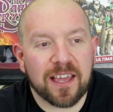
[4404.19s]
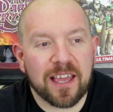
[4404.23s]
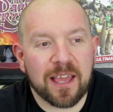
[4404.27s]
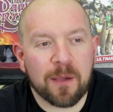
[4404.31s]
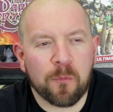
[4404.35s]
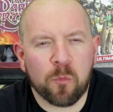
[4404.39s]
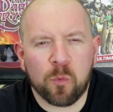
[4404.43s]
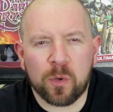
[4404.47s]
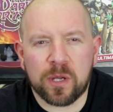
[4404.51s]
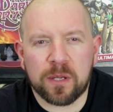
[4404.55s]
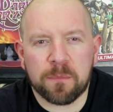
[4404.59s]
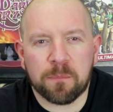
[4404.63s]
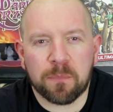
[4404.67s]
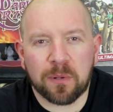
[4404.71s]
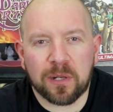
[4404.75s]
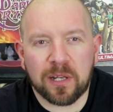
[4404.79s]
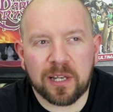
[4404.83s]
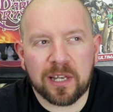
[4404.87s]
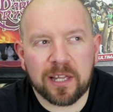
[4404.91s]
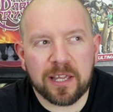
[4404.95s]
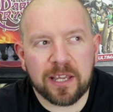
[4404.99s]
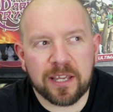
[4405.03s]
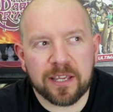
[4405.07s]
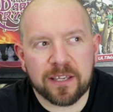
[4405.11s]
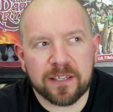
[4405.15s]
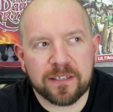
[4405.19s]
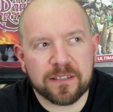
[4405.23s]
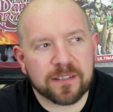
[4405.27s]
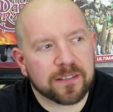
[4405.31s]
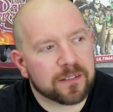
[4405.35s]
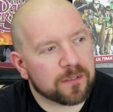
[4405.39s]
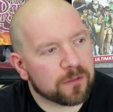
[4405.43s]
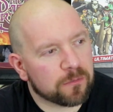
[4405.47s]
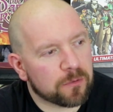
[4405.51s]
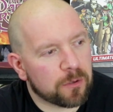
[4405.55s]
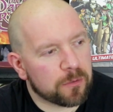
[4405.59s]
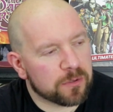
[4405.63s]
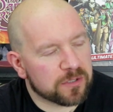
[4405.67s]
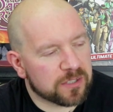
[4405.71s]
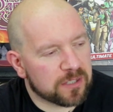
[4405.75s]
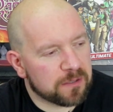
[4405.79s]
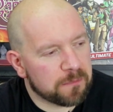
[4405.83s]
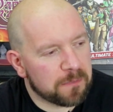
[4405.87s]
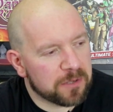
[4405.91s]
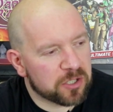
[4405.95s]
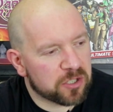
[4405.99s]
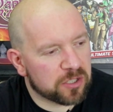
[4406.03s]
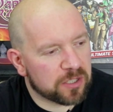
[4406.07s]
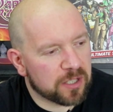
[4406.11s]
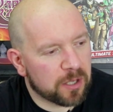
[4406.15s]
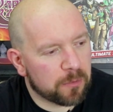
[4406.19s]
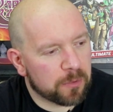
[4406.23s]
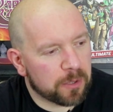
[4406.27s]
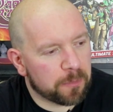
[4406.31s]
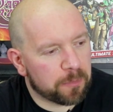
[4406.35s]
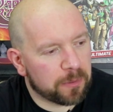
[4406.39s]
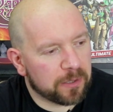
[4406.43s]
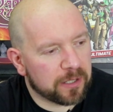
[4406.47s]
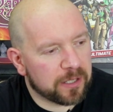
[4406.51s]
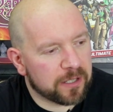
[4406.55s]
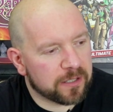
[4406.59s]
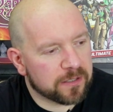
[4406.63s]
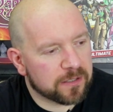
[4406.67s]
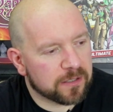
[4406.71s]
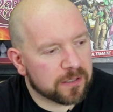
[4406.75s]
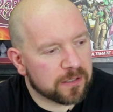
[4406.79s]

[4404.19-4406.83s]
We played, what was the mission that we played?